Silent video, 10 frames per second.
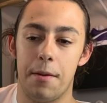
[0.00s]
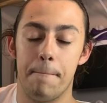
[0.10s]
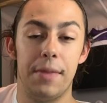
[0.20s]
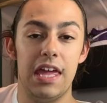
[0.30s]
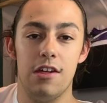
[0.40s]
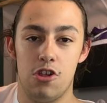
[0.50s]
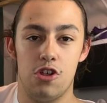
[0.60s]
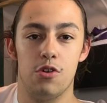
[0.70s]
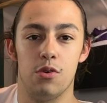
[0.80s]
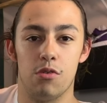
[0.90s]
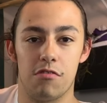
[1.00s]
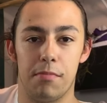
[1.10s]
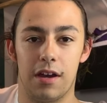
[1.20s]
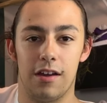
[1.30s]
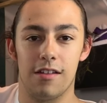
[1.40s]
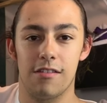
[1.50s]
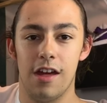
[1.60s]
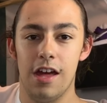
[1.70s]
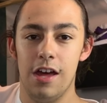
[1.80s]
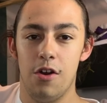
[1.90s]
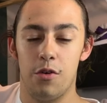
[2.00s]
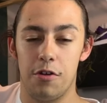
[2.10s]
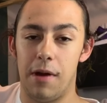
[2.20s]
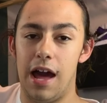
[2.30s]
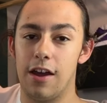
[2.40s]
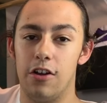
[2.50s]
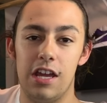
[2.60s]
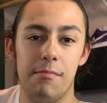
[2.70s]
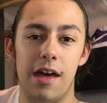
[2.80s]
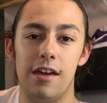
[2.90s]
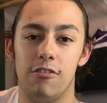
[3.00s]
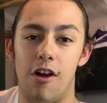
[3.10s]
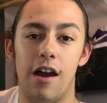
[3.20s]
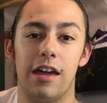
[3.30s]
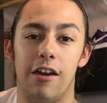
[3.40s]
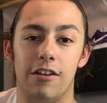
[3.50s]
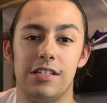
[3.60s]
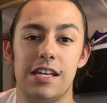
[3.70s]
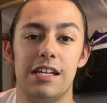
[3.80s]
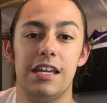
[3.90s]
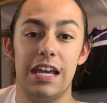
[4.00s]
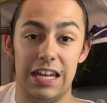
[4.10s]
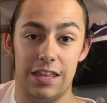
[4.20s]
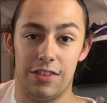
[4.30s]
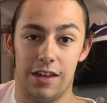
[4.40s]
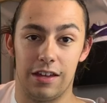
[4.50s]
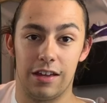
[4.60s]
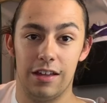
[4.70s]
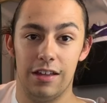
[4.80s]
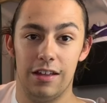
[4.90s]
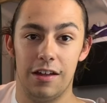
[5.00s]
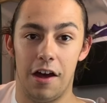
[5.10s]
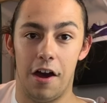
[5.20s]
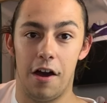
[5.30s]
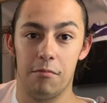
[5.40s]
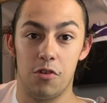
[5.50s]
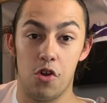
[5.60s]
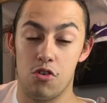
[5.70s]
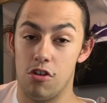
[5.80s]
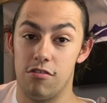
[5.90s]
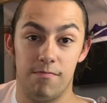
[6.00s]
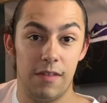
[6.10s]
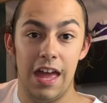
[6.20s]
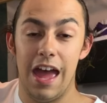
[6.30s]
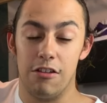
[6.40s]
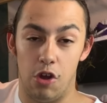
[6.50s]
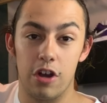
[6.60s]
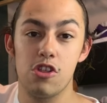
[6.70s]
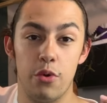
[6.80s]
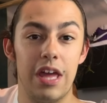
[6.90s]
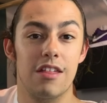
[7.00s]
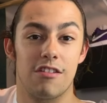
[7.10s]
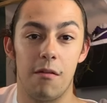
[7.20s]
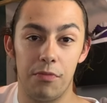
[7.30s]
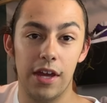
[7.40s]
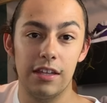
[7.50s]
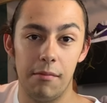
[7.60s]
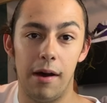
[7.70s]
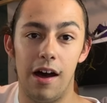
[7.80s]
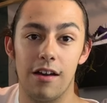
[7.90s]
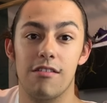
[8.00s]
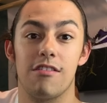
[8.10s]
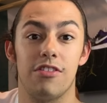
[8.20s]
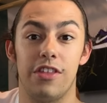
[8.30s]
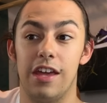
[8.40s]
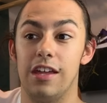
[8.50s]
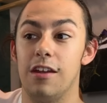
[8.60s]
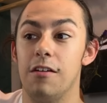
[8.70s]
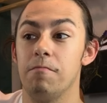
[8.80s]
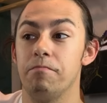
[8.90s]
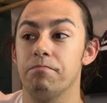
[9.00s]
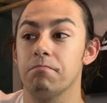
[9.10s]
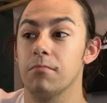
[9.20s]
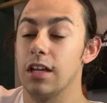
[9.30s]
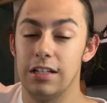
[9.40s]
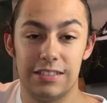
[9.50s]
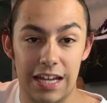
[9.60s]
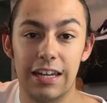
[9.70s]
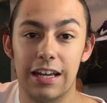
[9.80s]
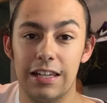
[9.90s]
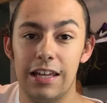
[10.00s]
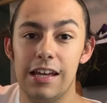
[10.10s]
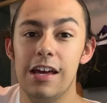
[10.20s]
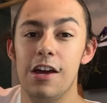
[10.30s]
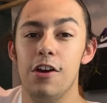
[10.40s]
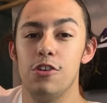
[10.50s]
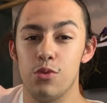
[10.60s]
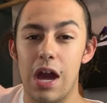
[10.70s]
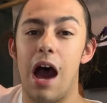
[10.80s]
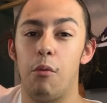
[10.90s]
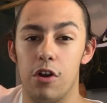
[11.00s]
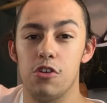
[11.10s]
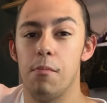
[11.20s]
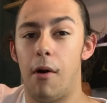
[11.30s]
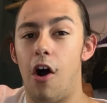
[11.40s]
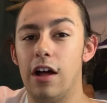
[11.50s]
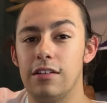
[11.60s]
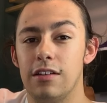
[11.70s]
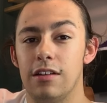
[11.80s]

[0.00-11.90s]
beat shoes, because when you're buying on eBay, you're not guaranteed anything. You're just, as long as you get something in the box, then technically you got what you bought.